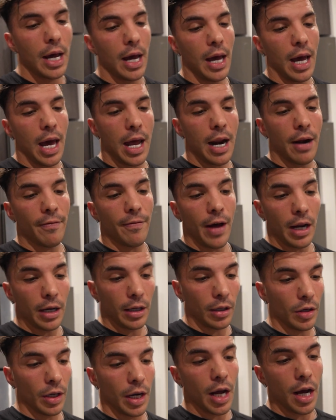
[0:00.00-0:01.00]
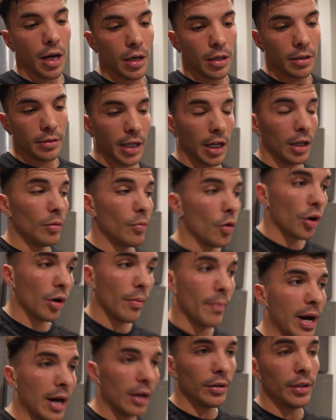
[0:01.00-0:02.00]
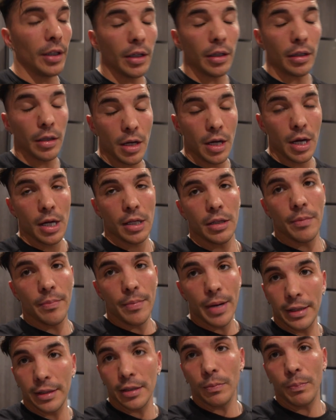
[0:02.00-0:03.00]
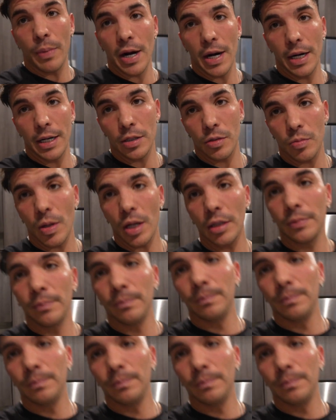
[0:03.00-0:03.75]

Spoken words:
and I'm finally gonna tell you more about the mental part as well.